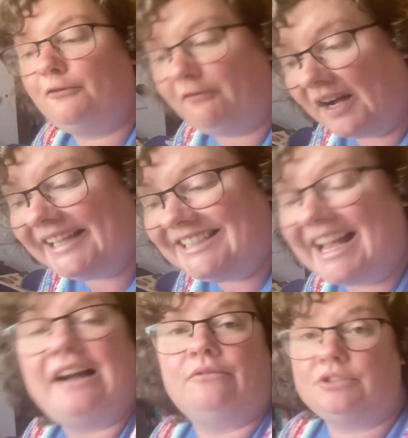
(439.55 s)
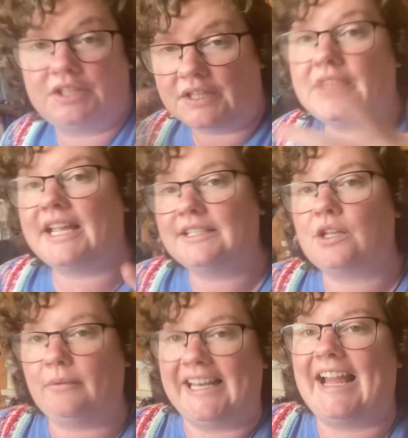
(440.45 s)
find out the things
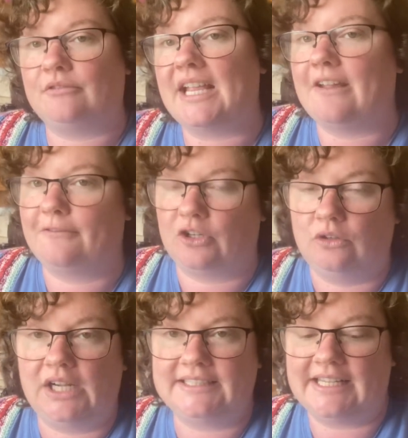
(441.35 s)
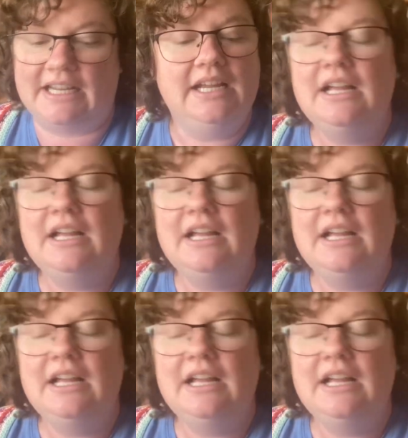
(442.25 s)
that we now take for granted.